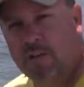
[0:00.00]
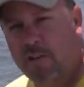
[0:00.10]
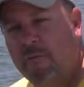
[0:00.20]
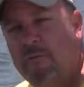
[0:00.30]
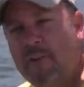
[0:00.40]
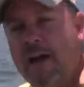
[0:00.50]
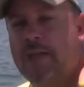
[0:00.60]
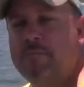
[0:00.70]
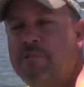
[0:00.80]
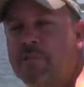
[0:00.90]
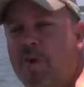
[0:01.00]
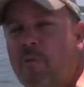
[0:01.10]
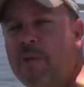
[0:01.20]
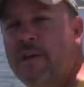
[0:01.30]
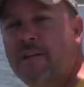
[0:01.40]
Because oftentimes the
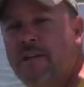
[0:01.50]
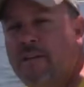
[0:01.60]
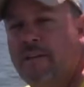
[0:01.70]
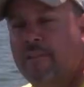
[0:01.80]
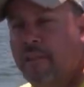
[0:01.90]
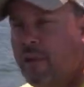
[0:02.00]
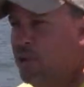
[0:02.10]
cobia, they're